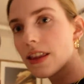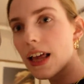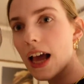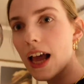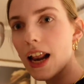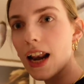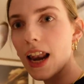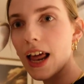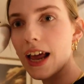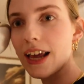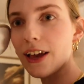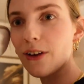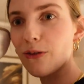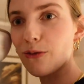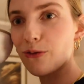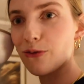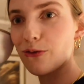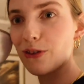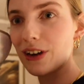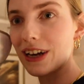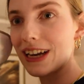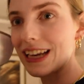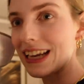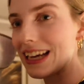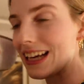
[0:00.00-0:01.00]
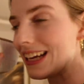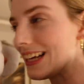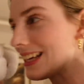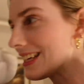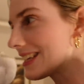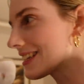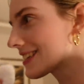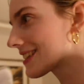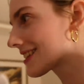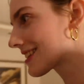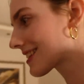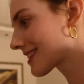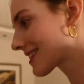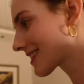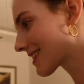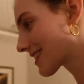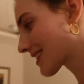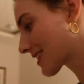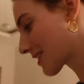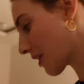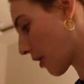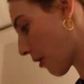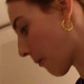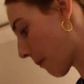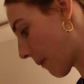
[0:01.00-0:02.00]
They're like, please
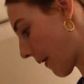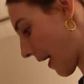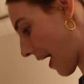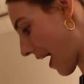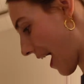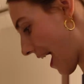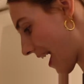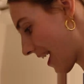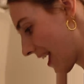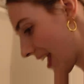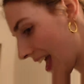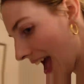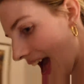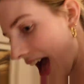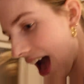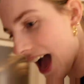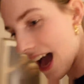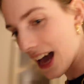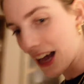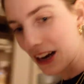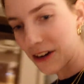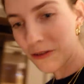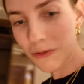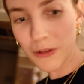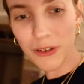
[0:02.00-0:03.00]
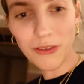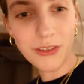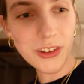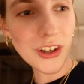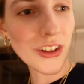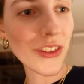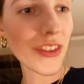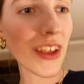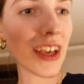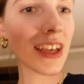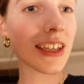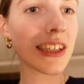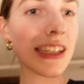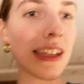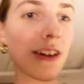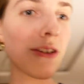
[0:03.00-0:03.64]
stop it. And we've got this